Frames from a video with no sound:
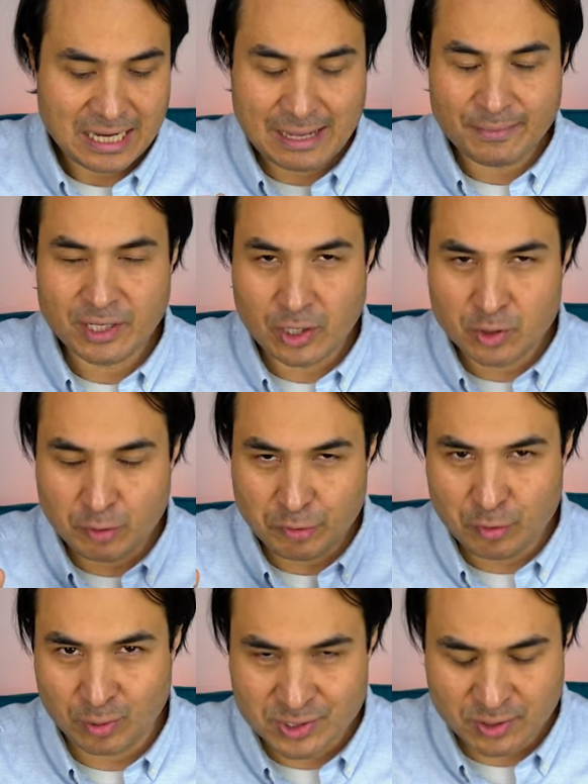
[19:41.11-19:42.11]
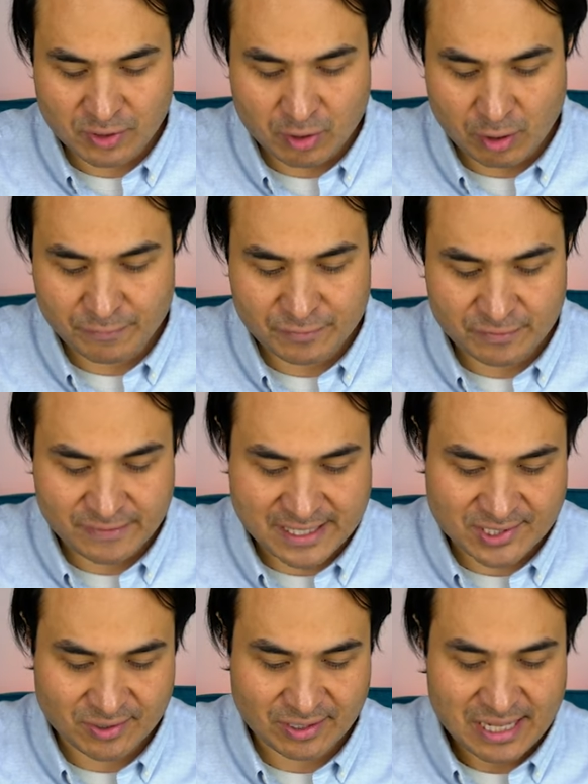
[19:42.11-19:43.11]
Let me know your thoughts on the Gong Fu
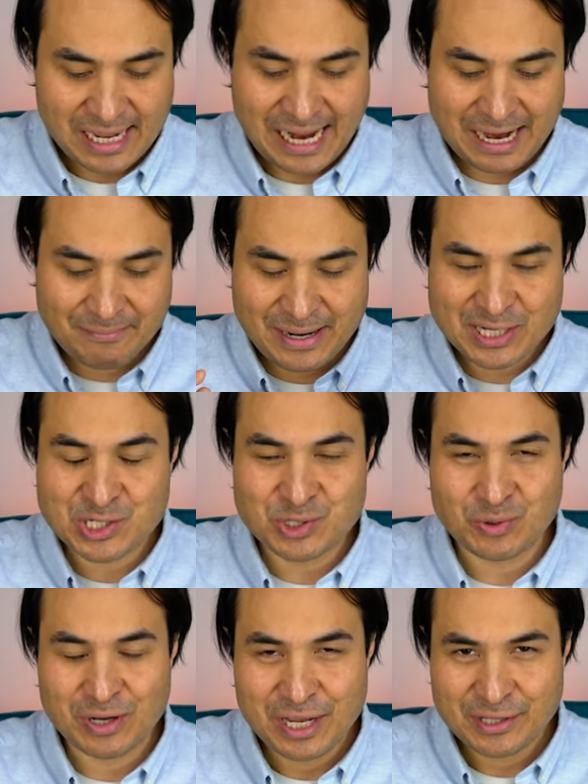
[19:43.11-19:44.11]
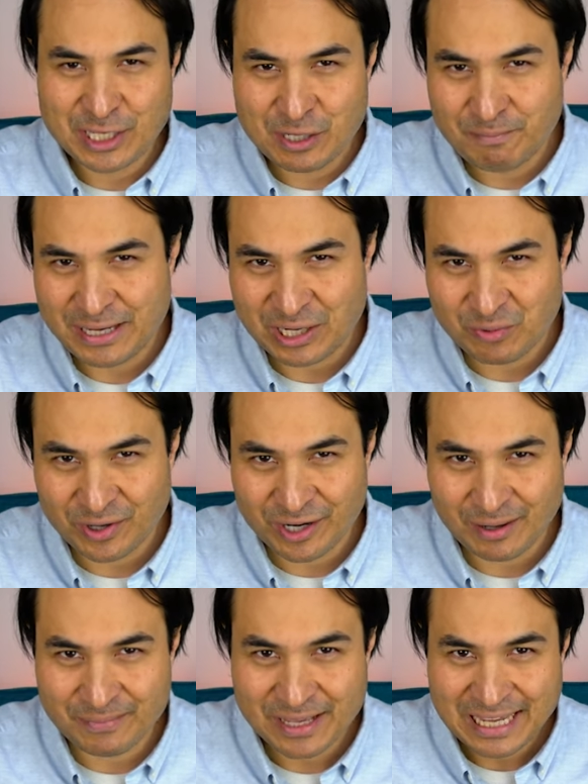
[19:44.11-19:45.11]
Vessel and make sure that you pick one up